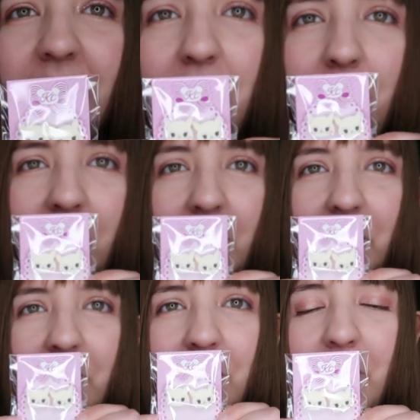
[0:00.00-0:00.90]
So
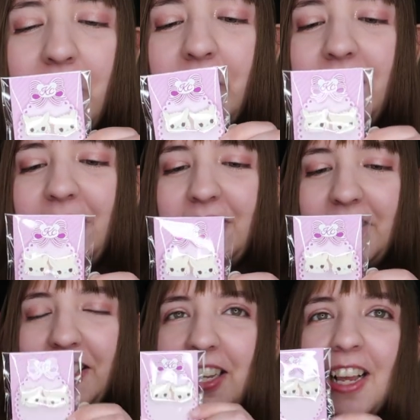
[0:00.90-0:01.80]
cute!
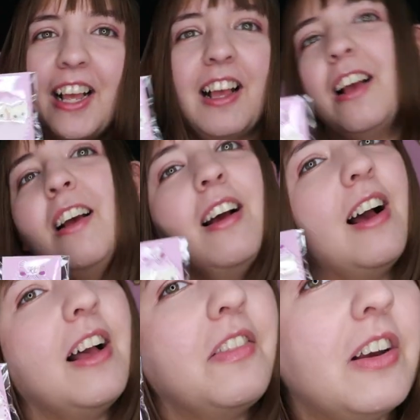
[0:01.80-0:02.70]

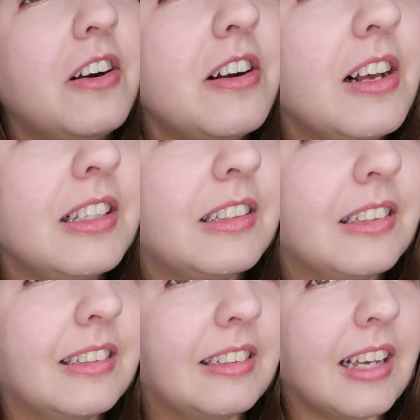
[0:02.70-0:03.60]
Um, they're not
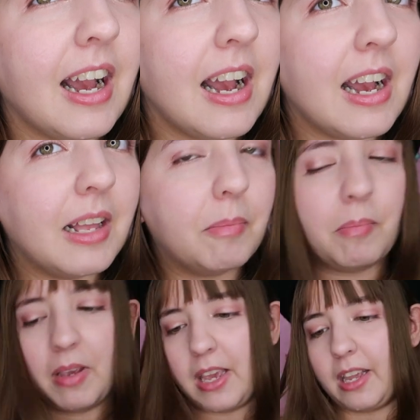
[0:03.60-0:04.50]

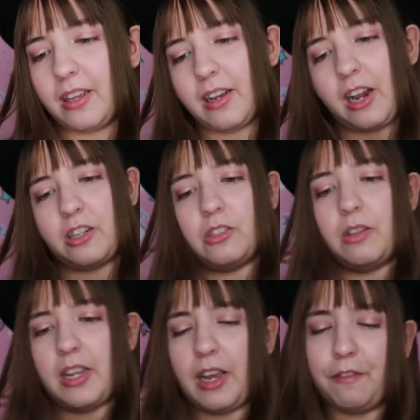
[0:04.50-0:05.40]
that big
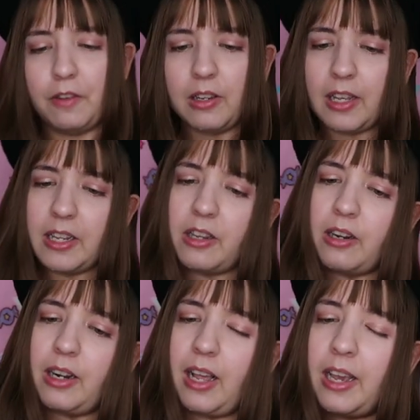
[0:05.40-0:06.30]
actually. I feel like
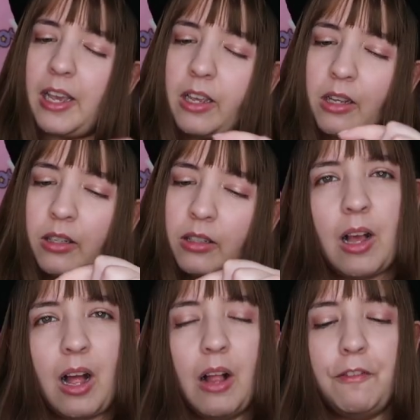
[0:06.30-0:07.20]
they're like
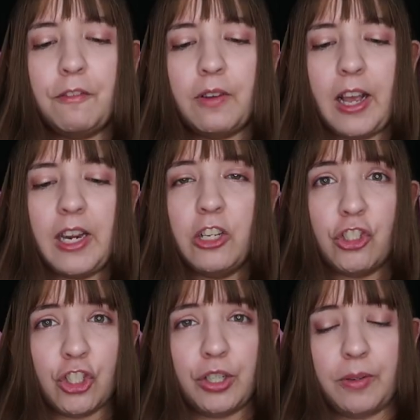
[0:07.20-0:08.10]
half an
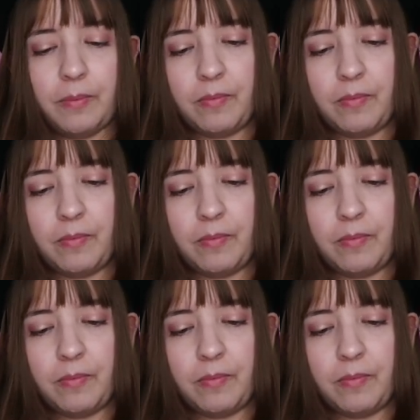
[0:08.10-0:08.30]
inch.